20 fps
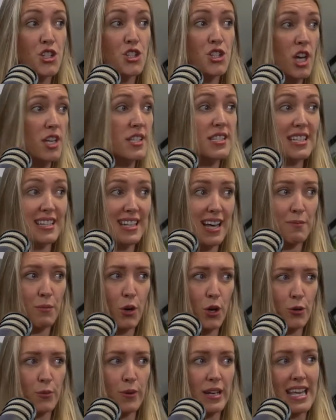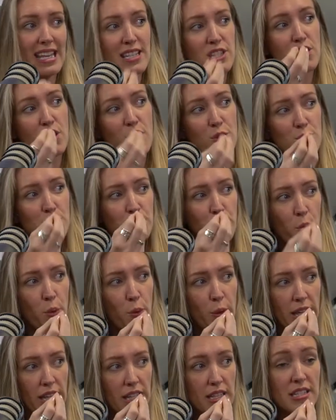just in that moment. It's those
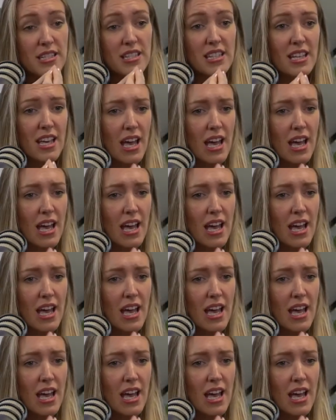points. Zone.